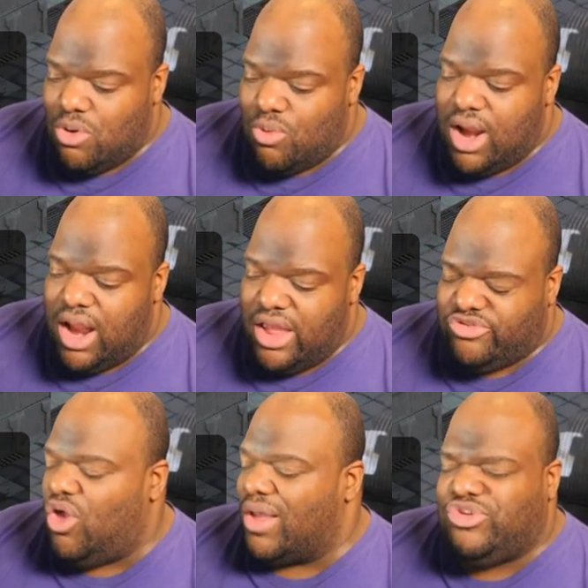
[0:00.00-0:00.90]

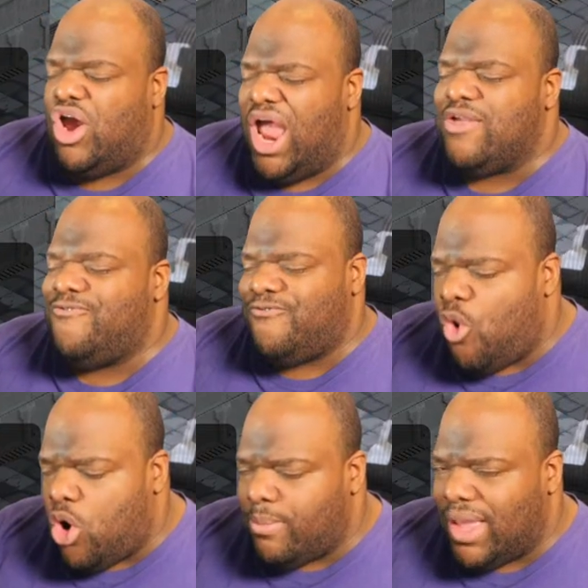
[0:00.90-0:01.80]
Whereas, no, I'm sorry, Act
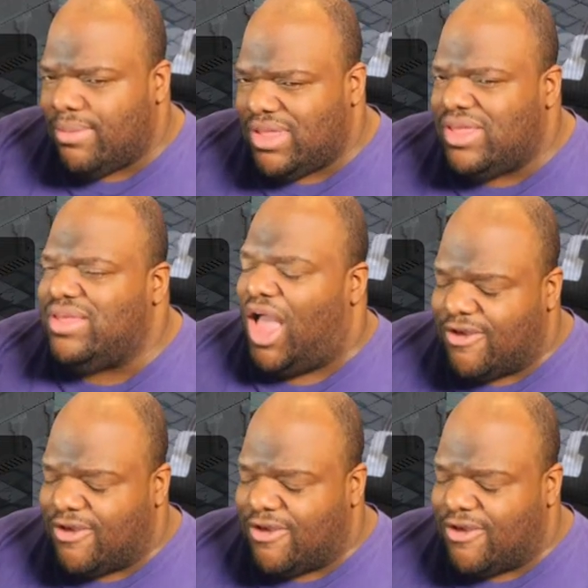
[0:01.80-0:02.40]
4 maybe?